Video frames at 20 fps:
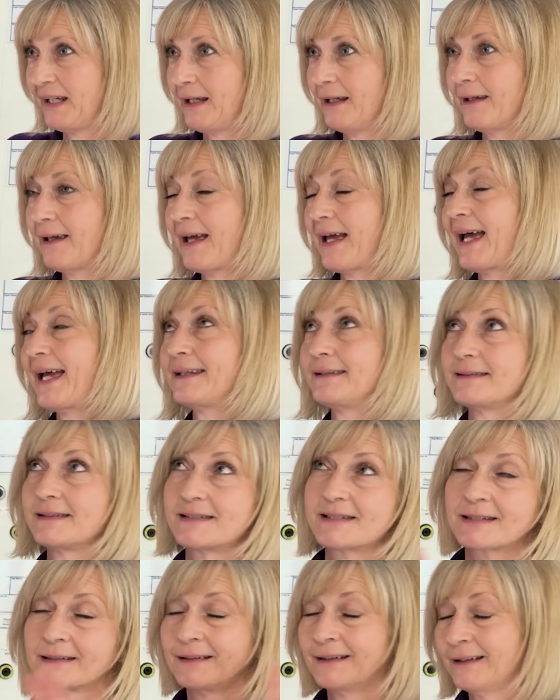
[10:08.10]
here and
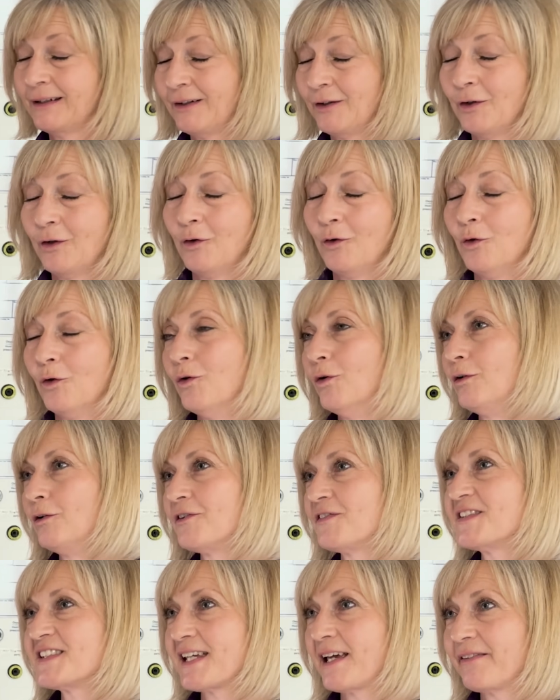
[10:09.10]
all
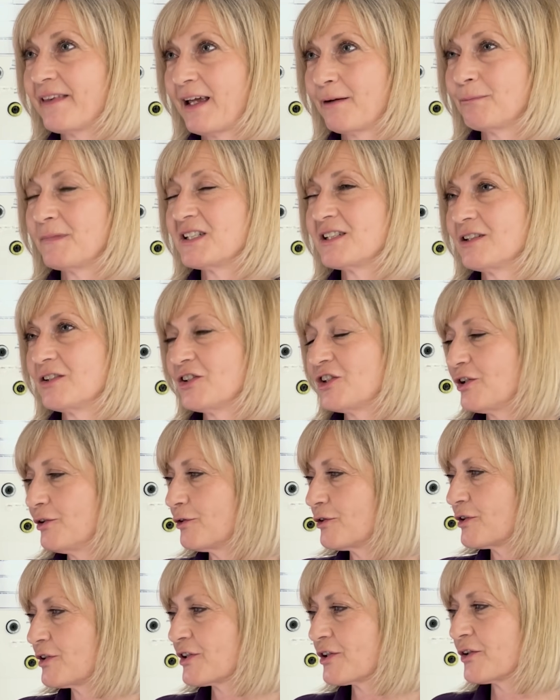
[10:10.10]
of Southampton
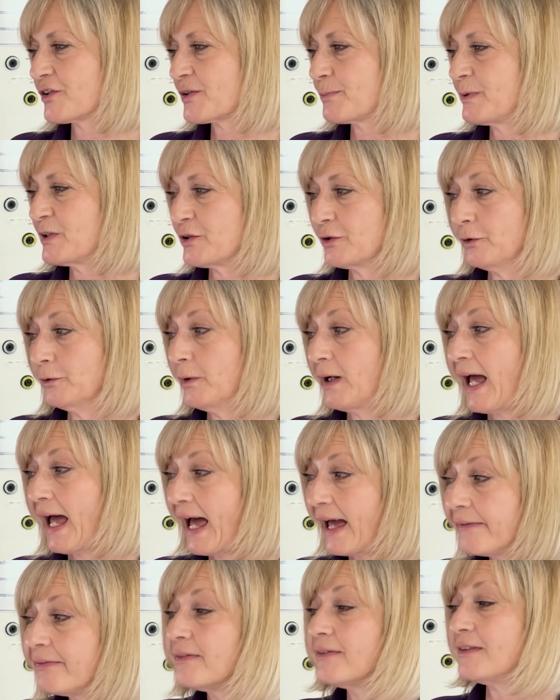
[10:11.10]
Children's Hospital
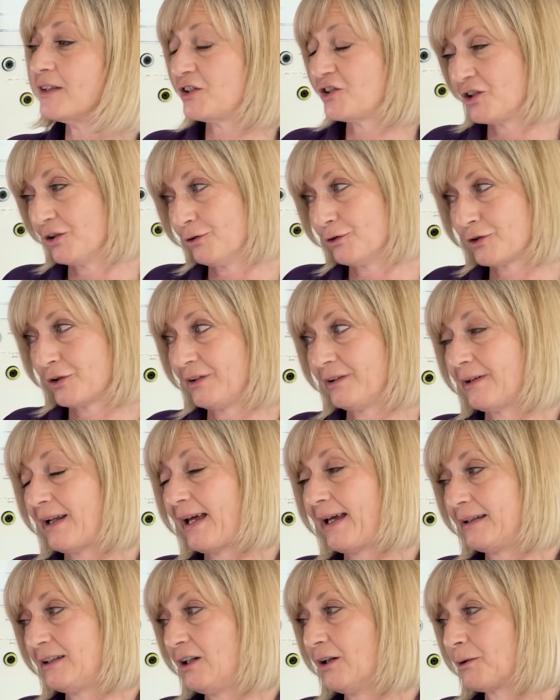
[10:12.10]
and the children
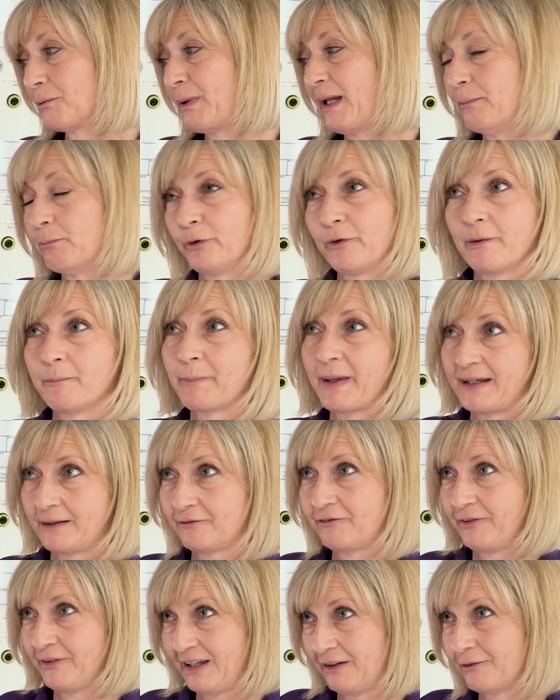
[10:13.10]
and young people that
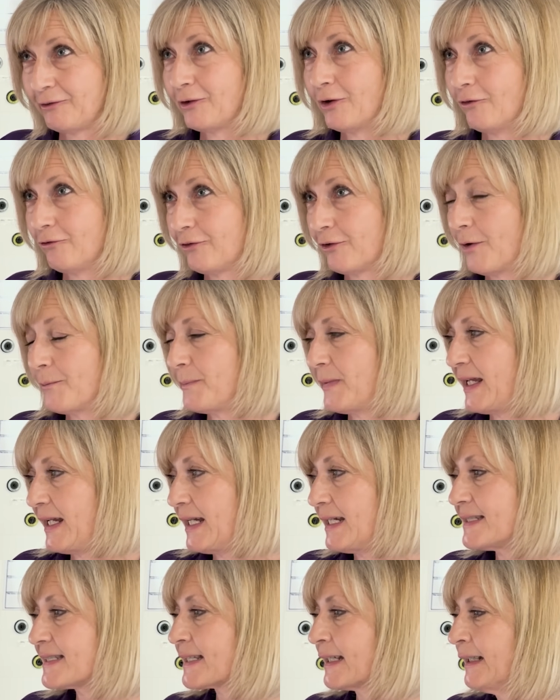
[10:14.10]
benefit from
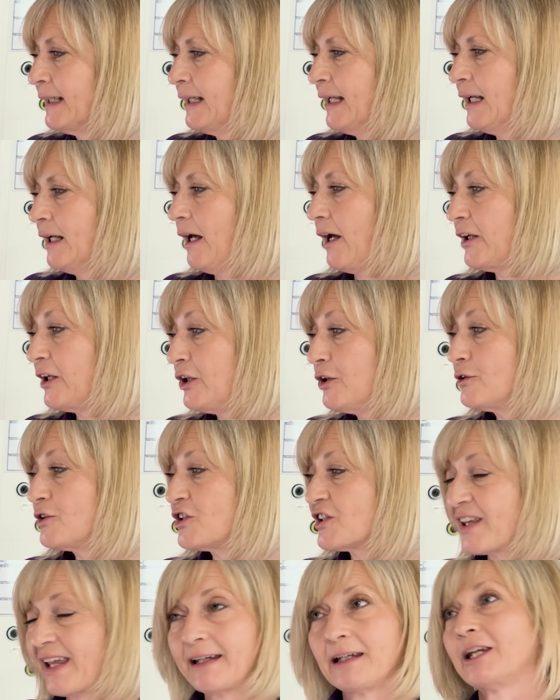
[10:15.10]
these. A huge
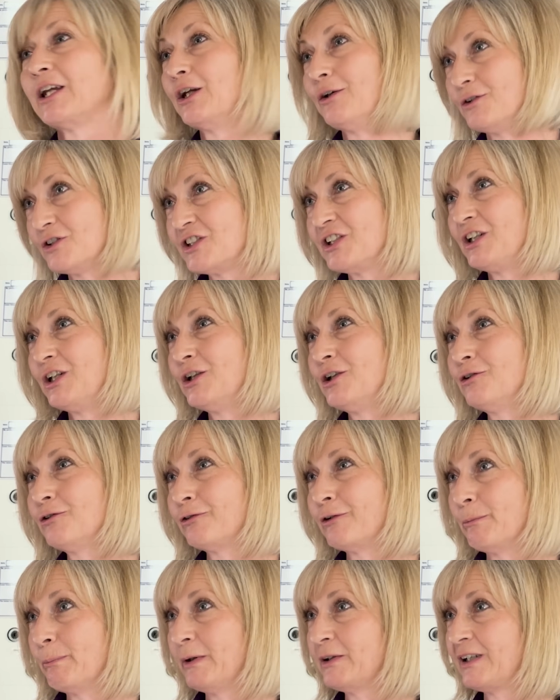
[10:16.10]
thank you to you
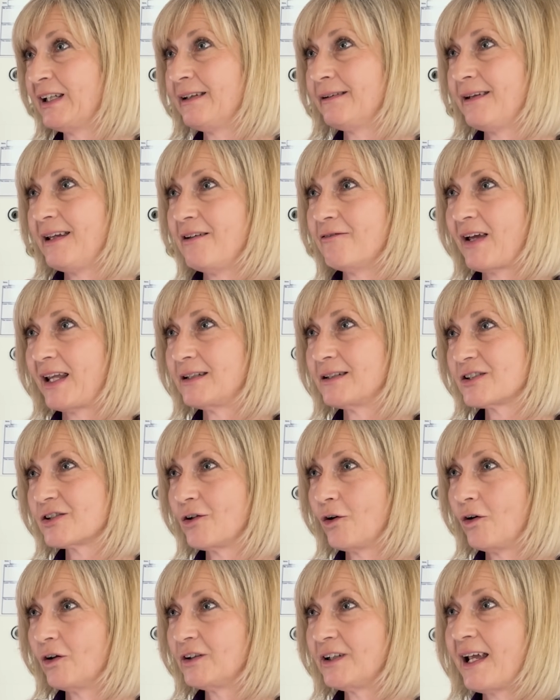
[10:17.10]
for putting the event
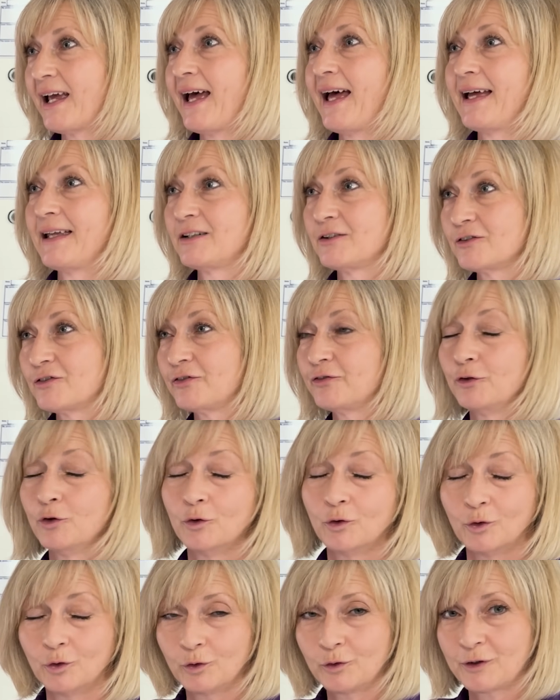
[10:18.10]
on and
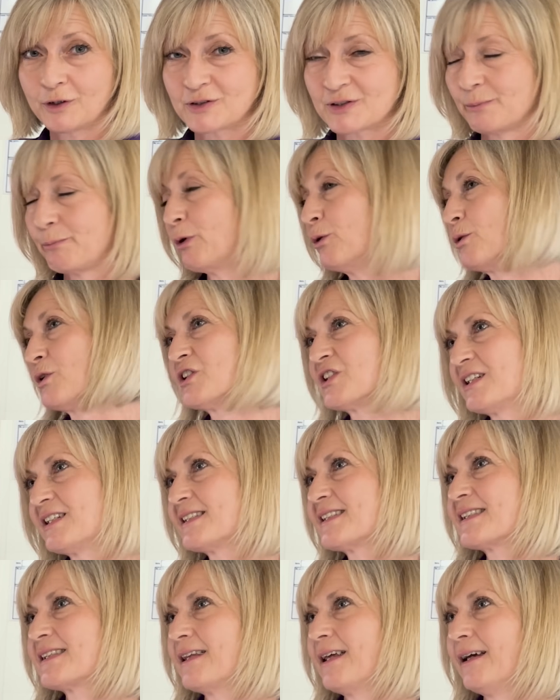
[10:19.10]
for all the
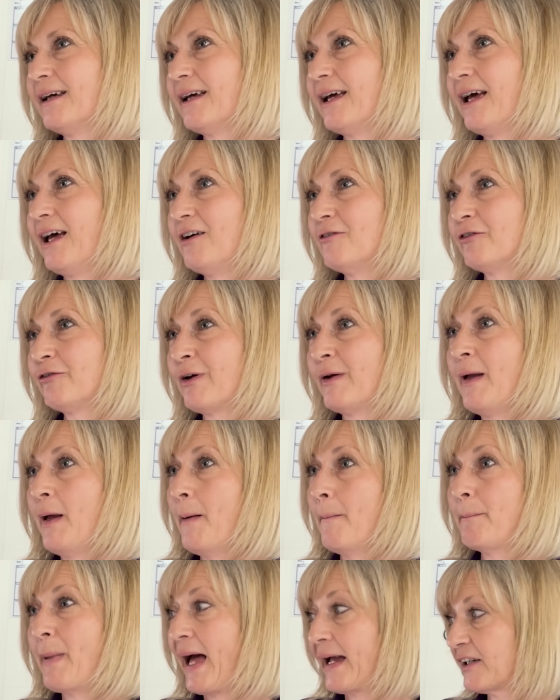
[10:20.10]
supporters that have
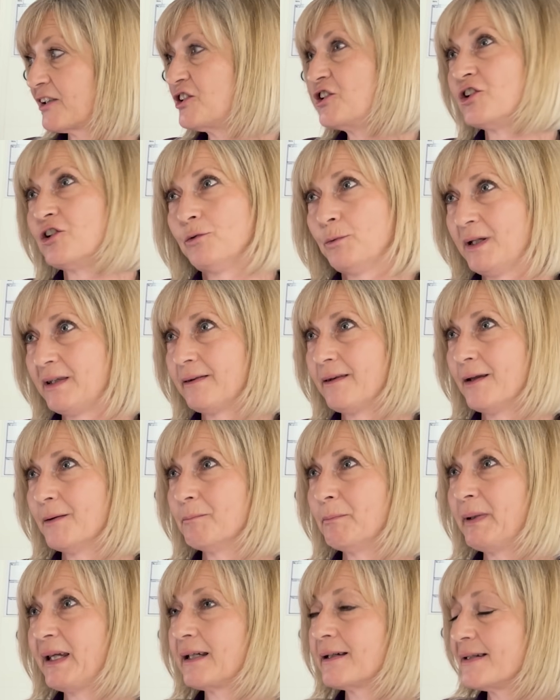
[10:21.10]
backed you with
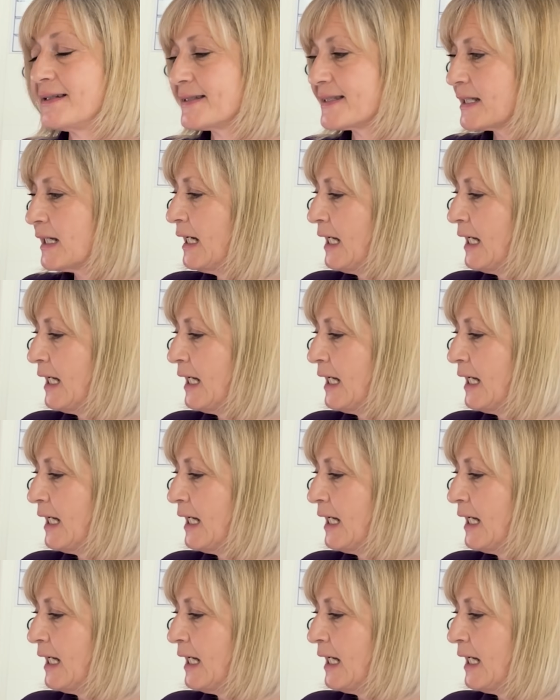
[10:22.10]
them because